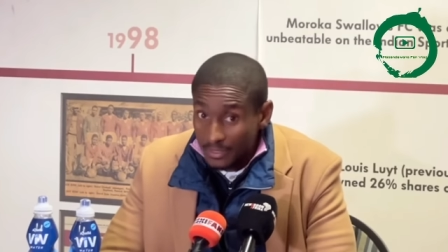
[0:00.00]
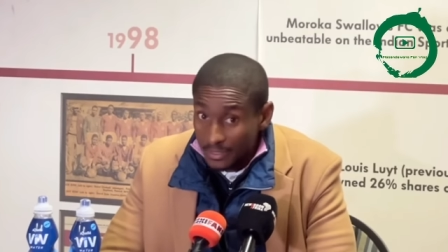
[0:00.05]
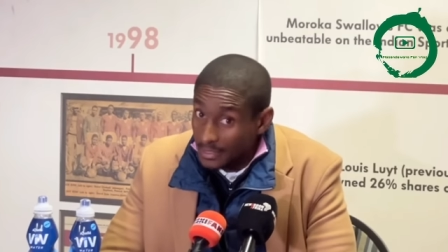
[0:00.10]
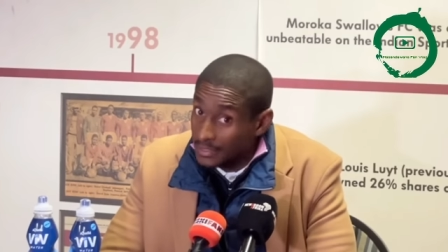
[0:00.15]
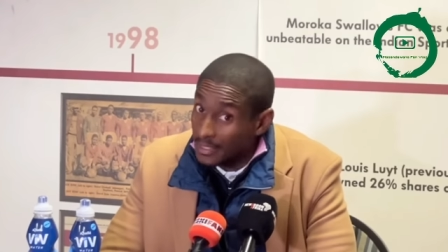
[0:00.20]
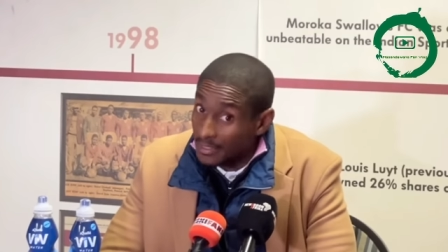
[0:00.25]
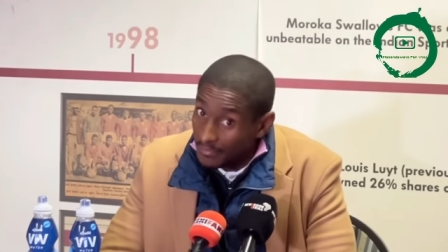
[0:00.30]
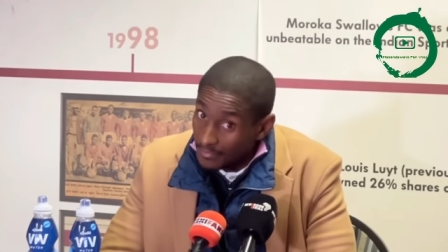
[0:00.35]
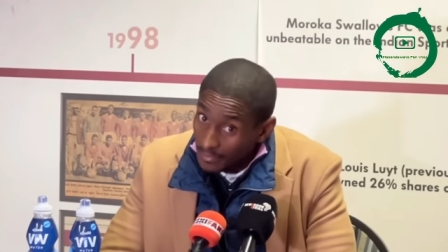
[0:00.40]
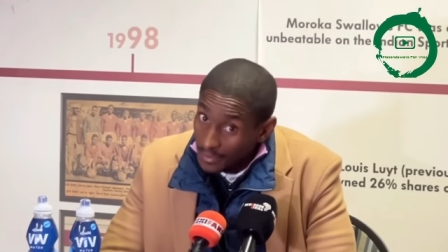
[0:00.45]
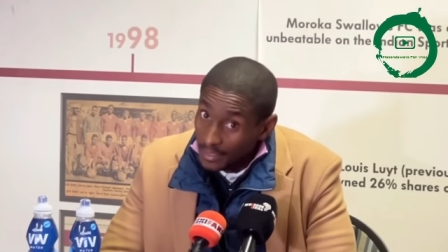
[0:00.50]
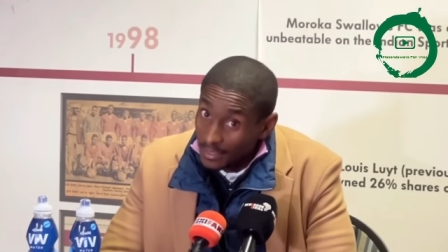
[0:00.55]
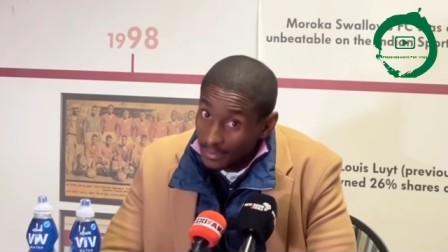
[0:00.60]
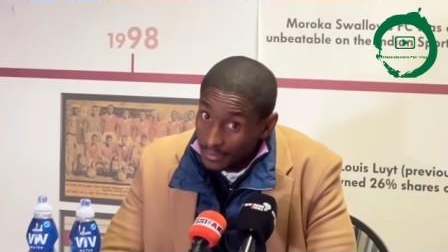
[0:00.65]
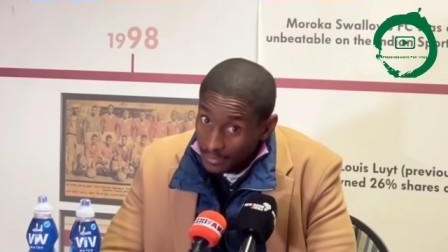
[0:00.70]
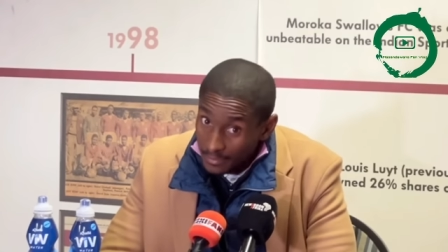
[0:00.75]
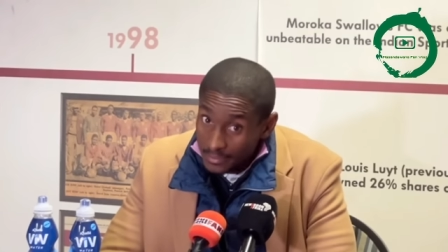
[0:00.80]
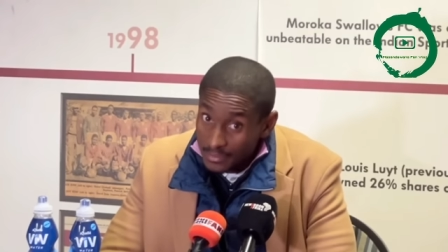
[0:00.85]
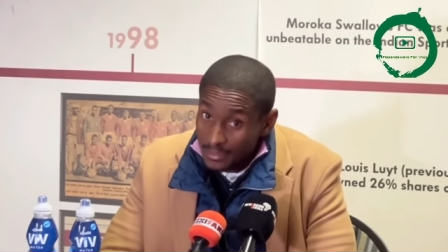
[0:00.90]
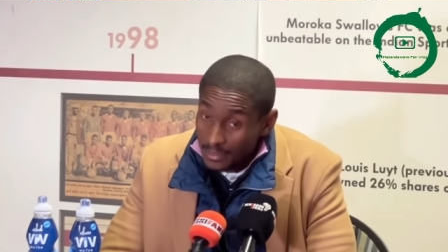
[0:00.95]
It's a very
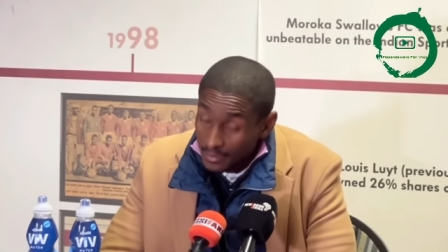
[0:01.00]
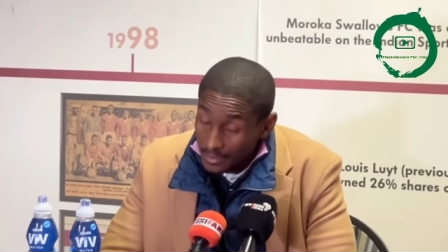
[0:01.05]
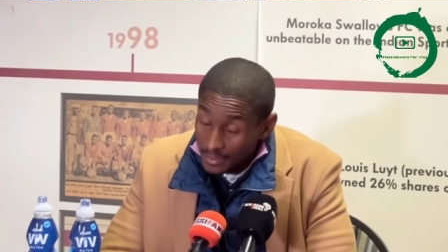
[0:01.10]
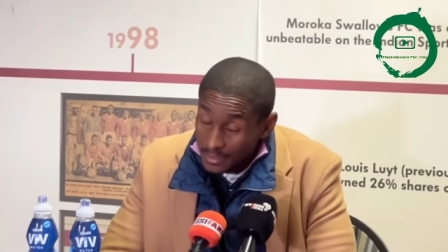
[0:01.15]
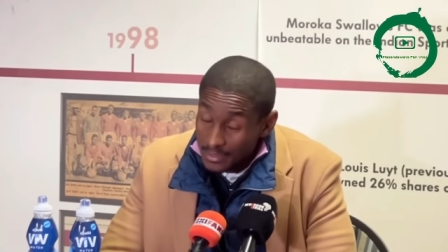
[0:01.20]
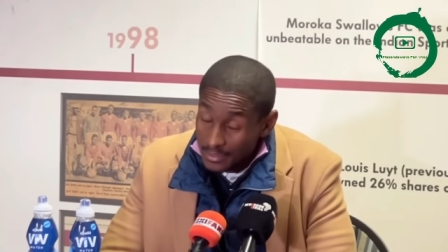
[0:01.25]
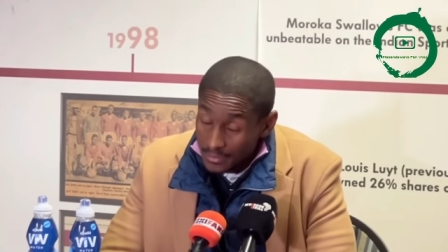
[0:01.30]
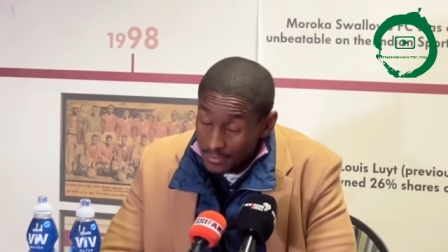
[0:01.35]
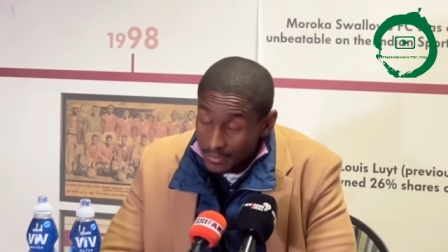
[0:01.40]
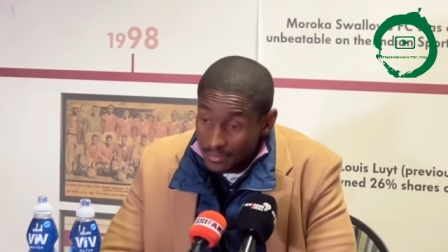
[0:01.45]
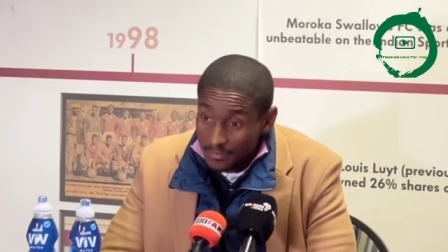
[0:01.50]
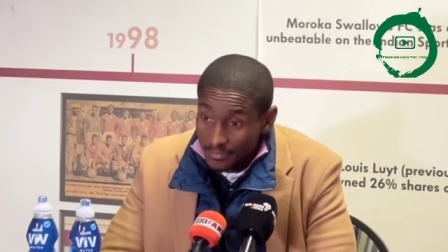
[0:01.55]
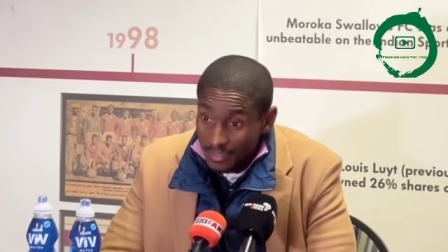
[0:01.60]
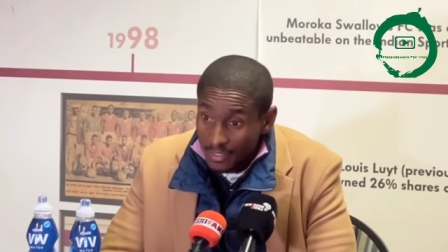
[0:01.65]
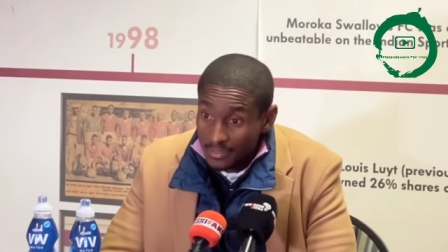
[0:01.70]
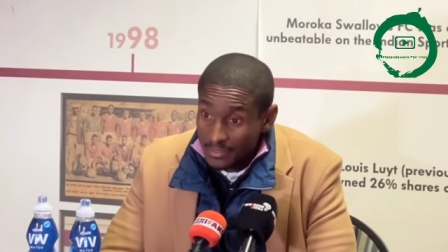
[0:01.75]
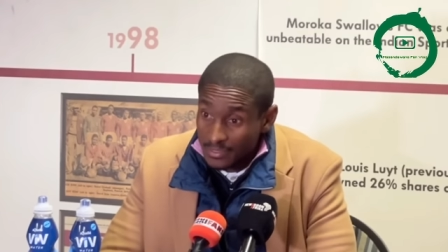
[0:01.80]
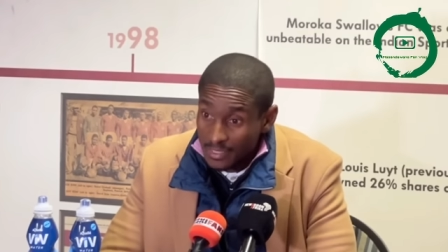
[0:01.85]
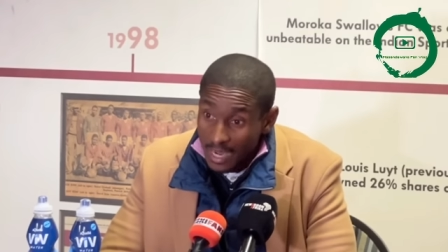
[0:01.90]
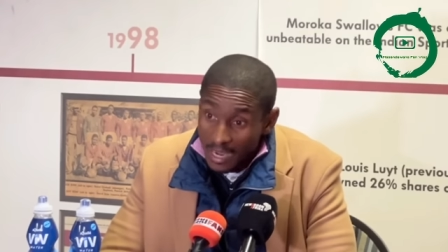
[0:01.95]
it's a, it's it's
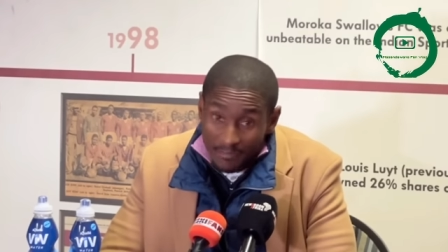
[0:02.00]
very. Sad.